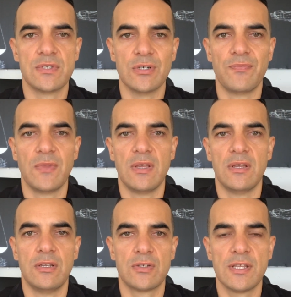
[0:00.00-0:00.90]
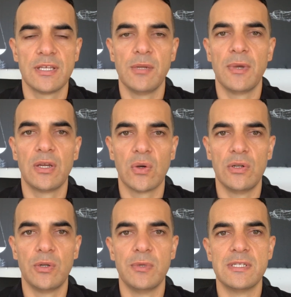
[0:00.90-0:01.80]
So try thinking about
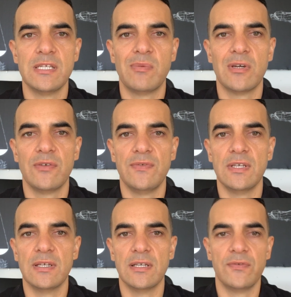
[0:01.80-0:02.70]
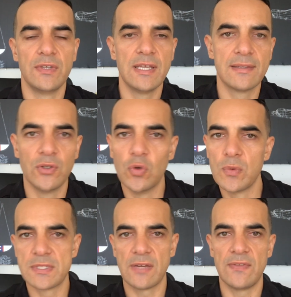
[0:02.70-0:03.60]
going a little bit deeper. If you get the
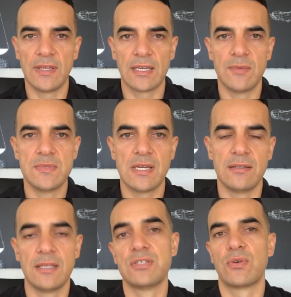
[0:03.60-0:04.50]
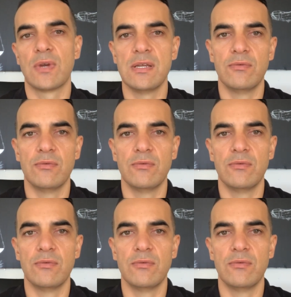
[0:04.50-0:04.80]
normal stuff that comes out, that's great.